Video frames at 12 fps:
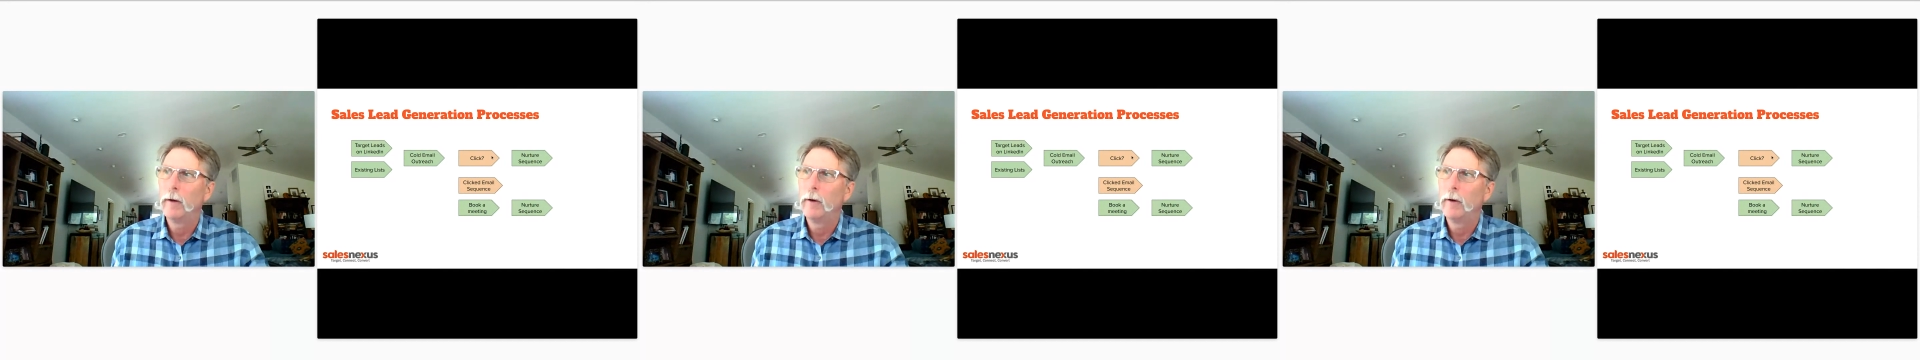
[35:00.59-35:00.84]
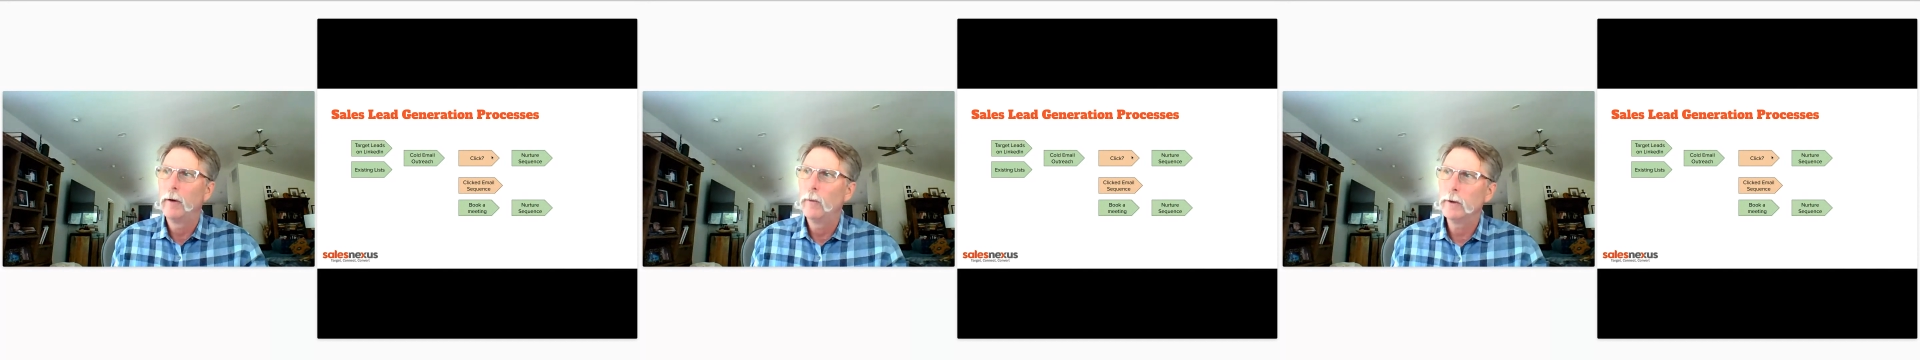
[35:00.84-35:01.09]

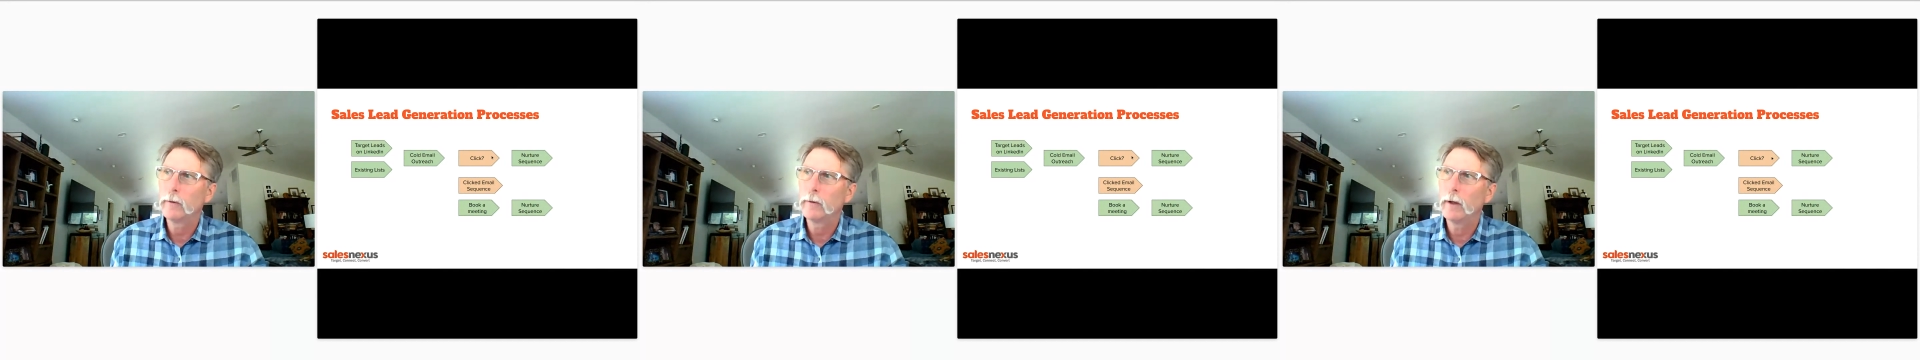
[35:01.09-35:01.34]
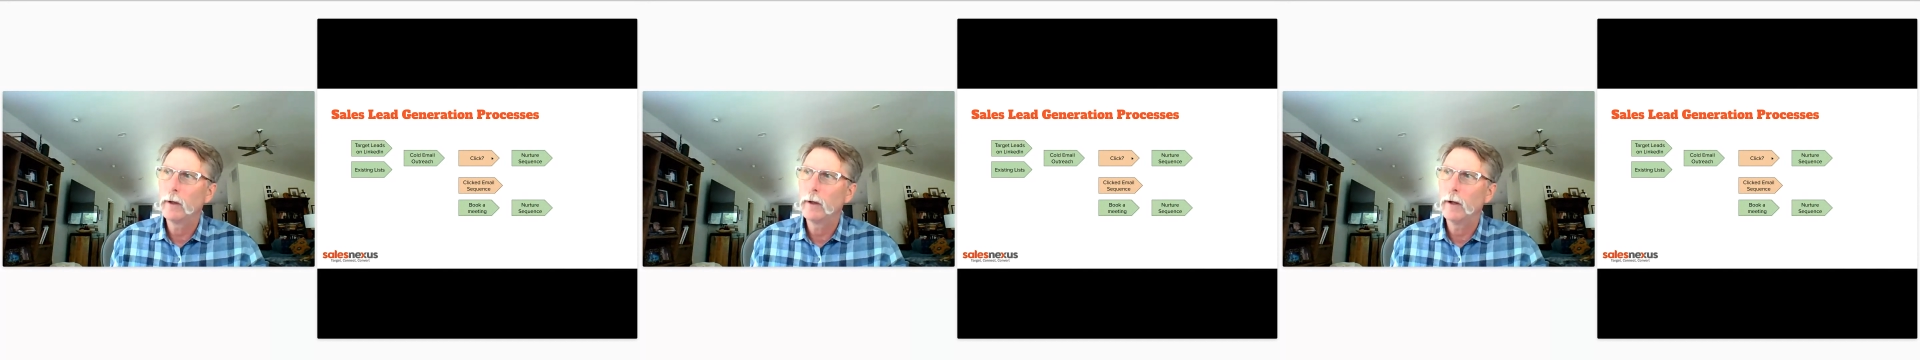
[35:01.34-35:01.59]
We're just going
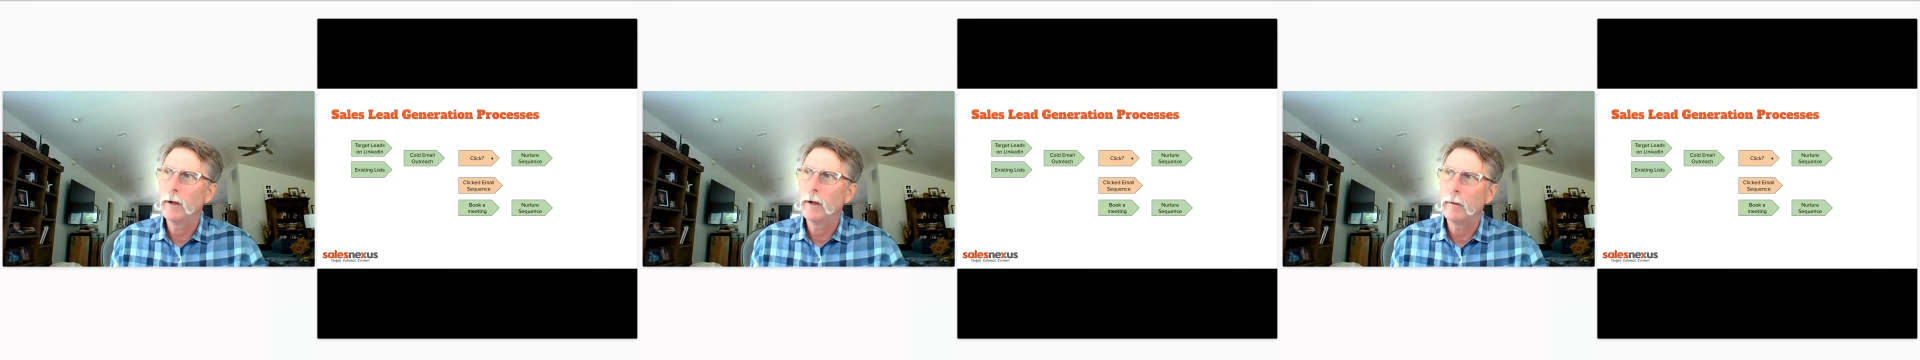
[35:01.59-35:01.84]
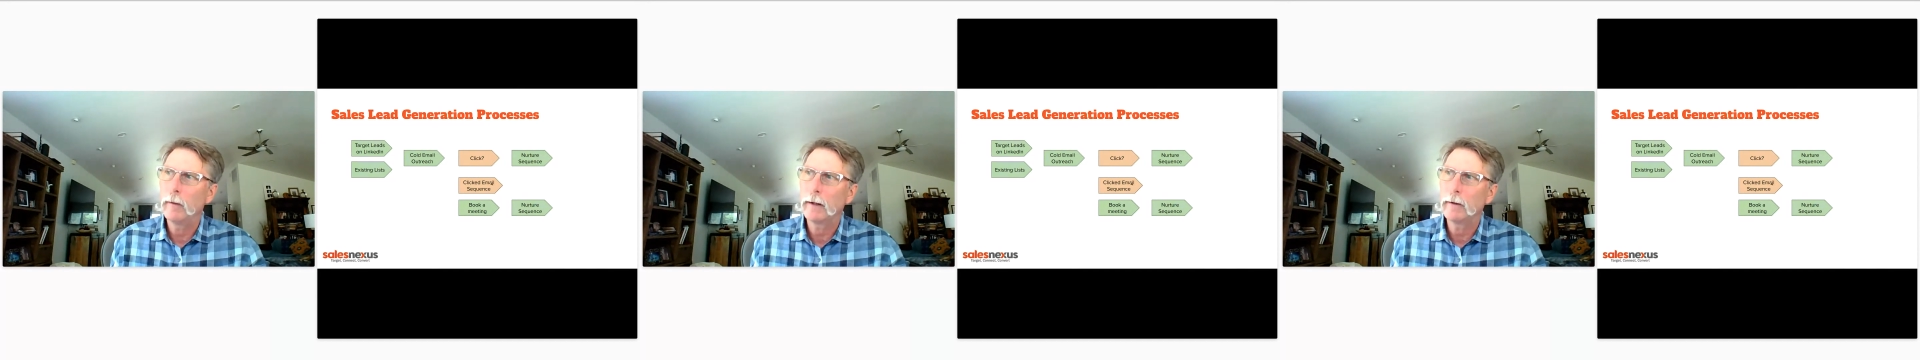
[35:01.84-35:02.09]
to
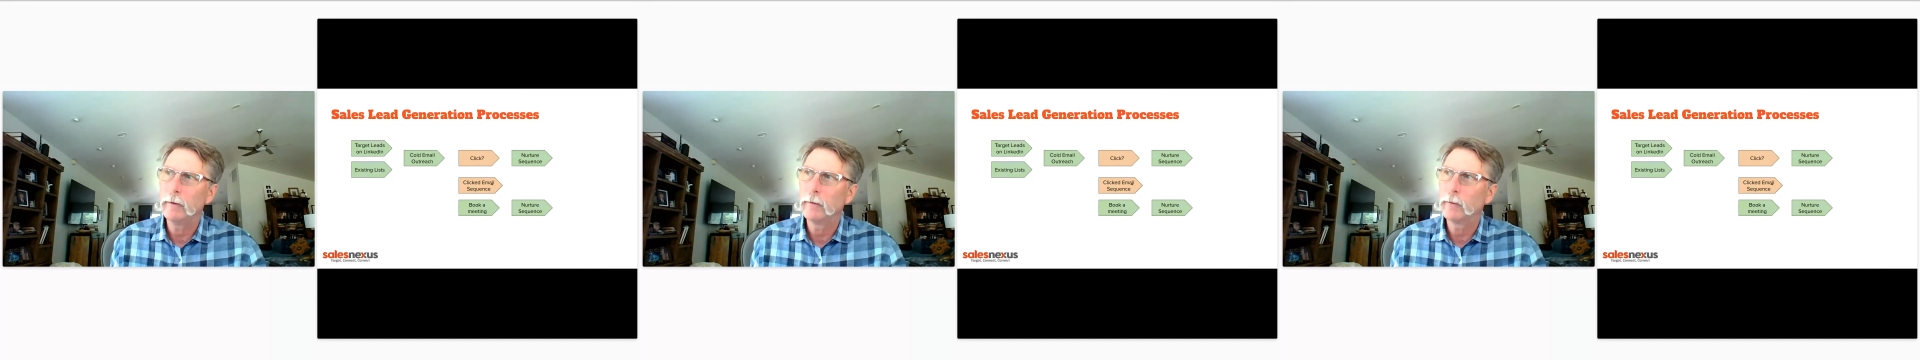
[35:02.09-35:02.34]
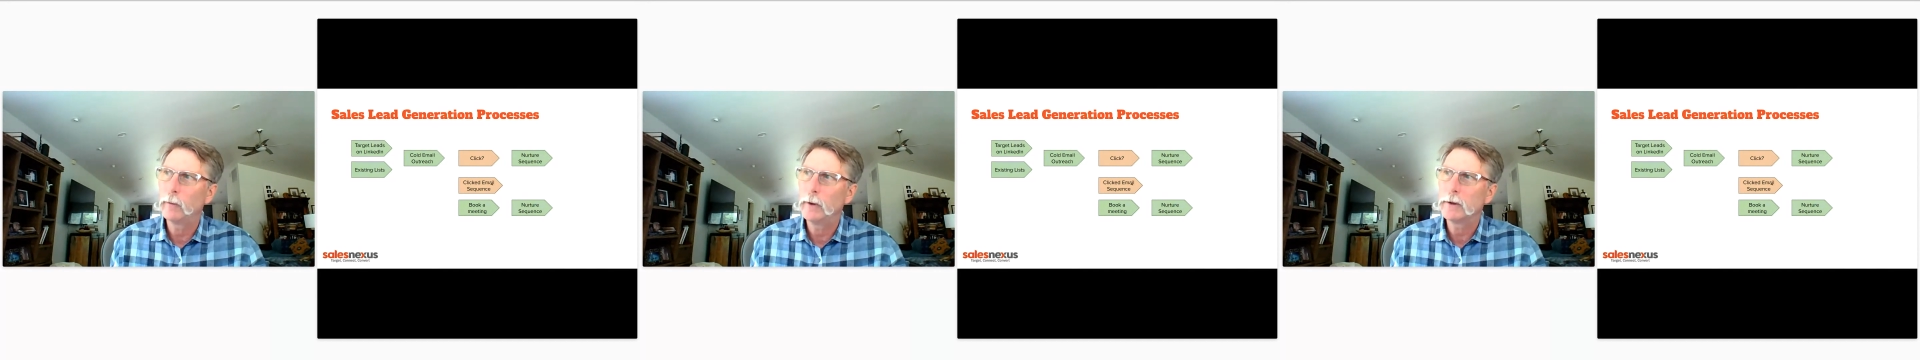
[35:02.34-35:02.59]
automatically
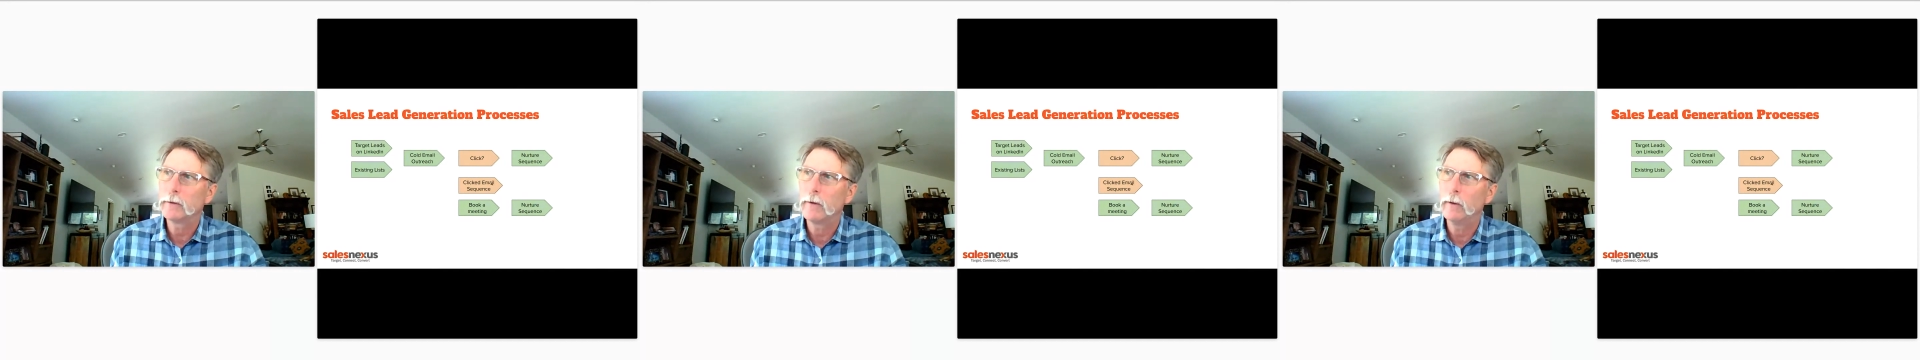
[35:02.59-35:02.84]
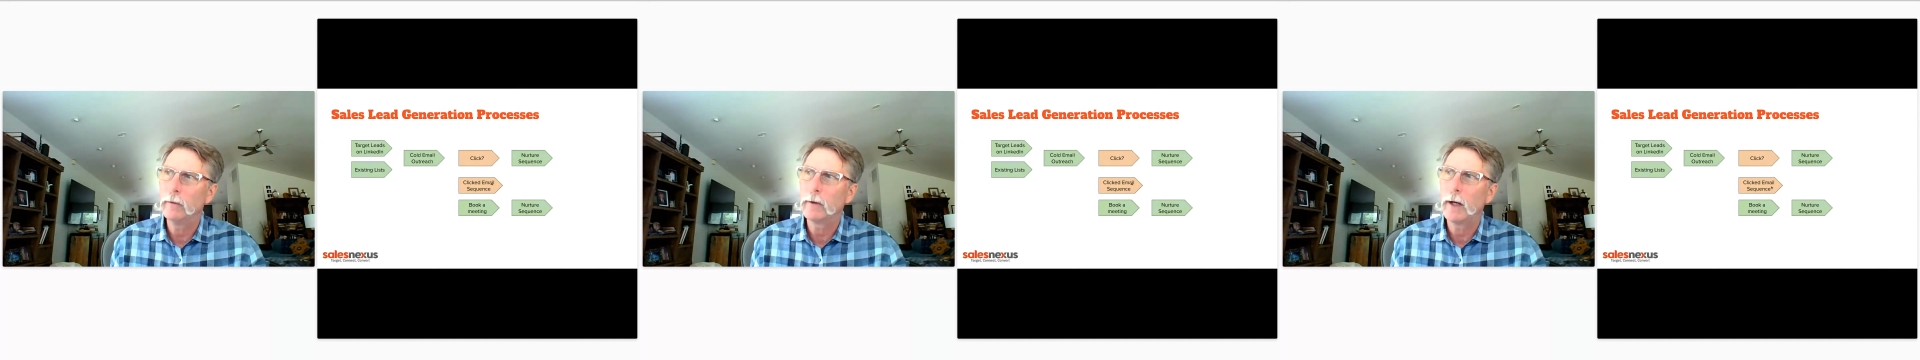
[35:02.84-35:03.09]
switch
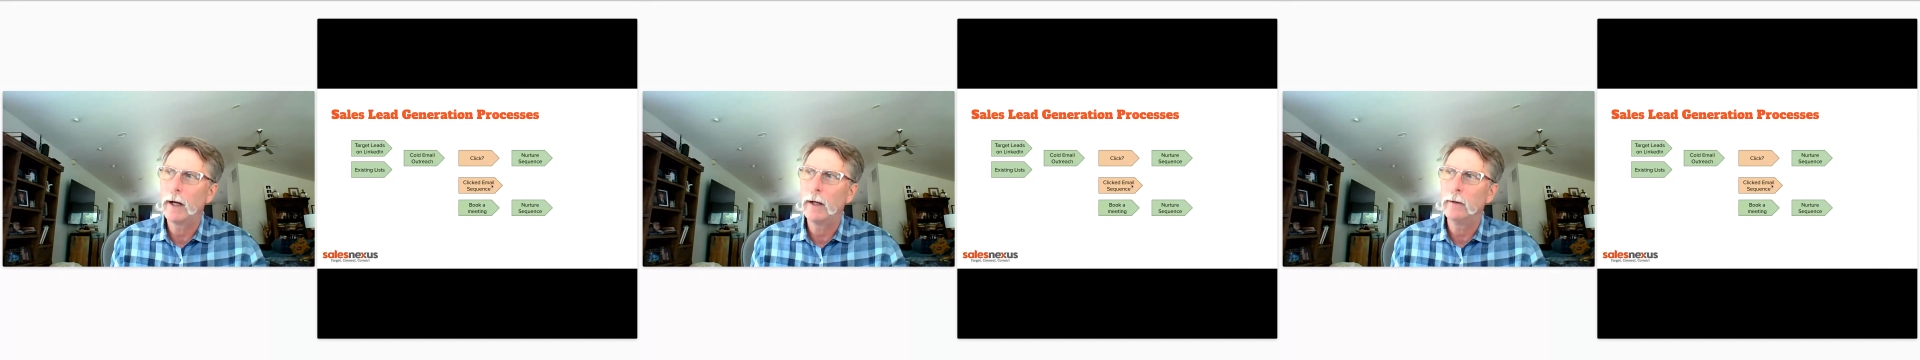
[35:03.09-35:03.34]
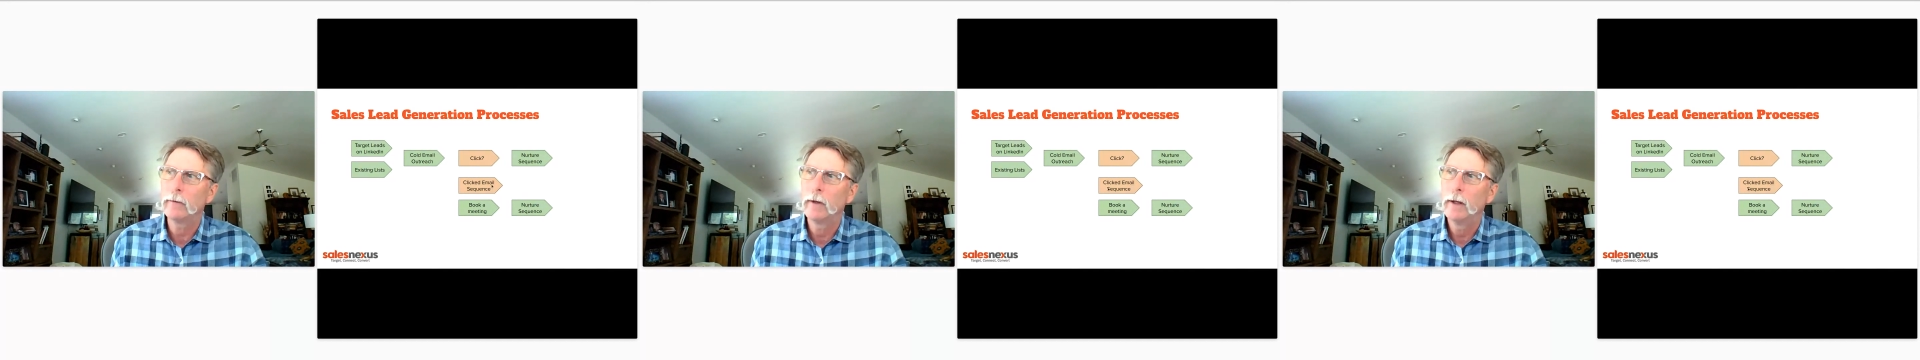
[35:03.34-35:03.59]
those
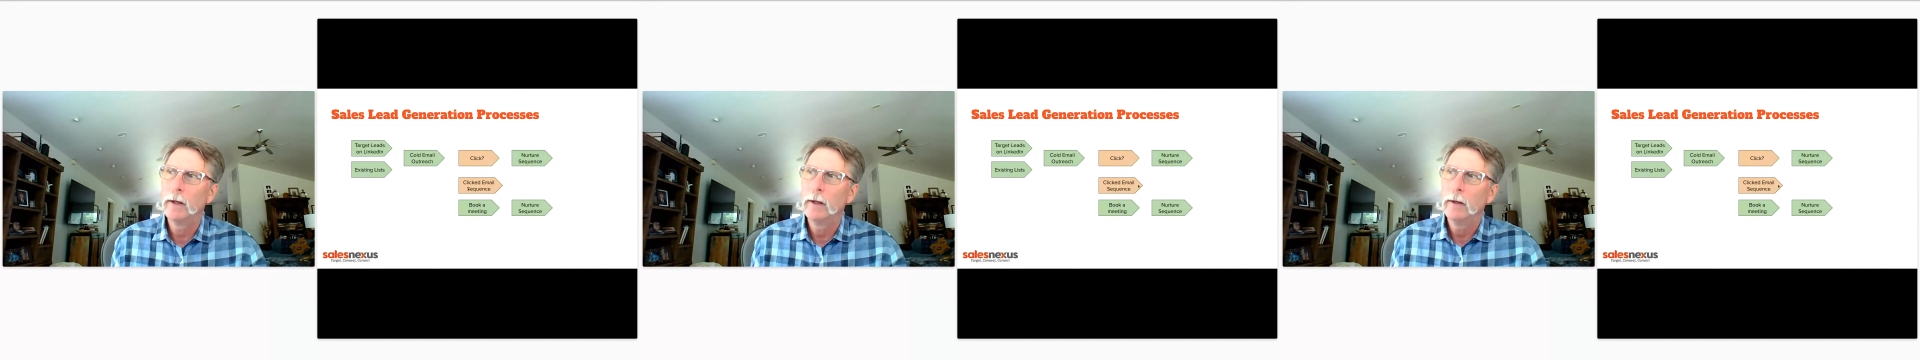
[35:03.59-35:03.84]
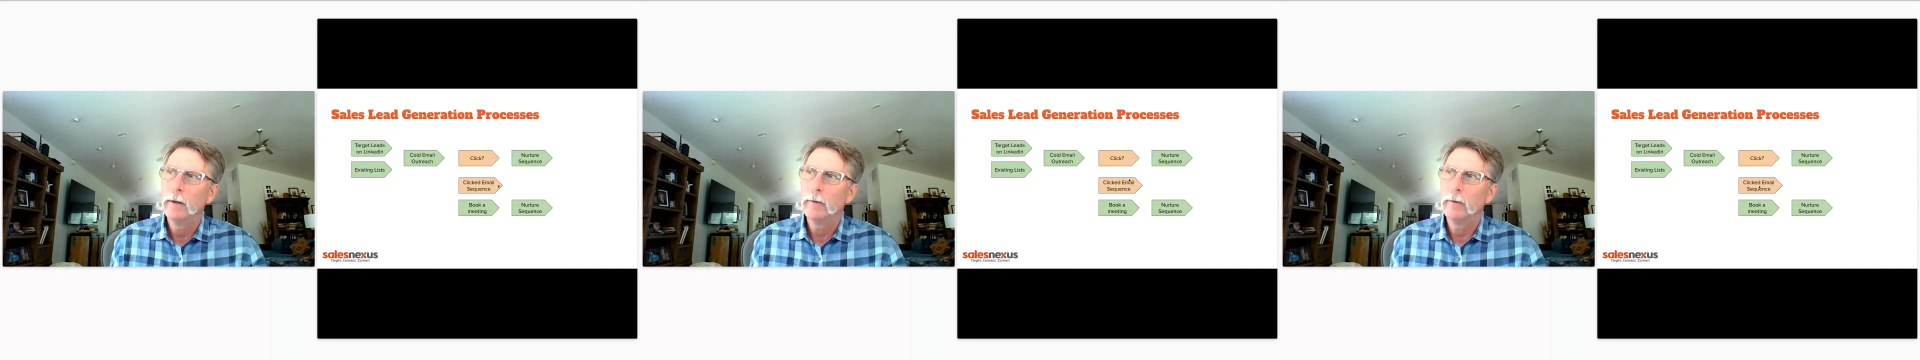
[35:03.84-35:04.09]
guys
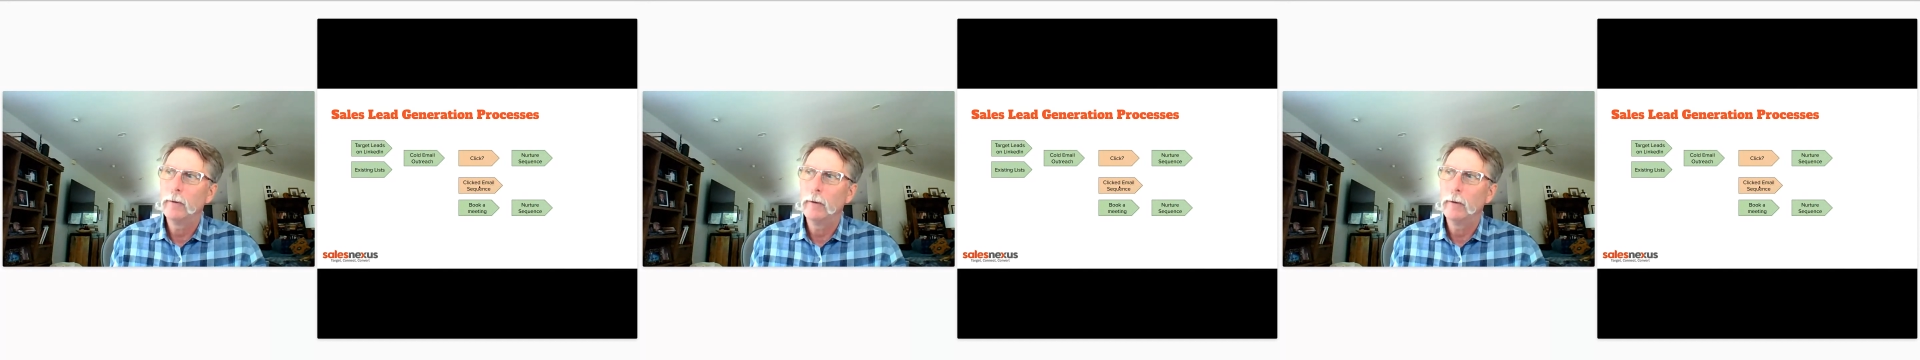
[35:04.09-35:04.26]
to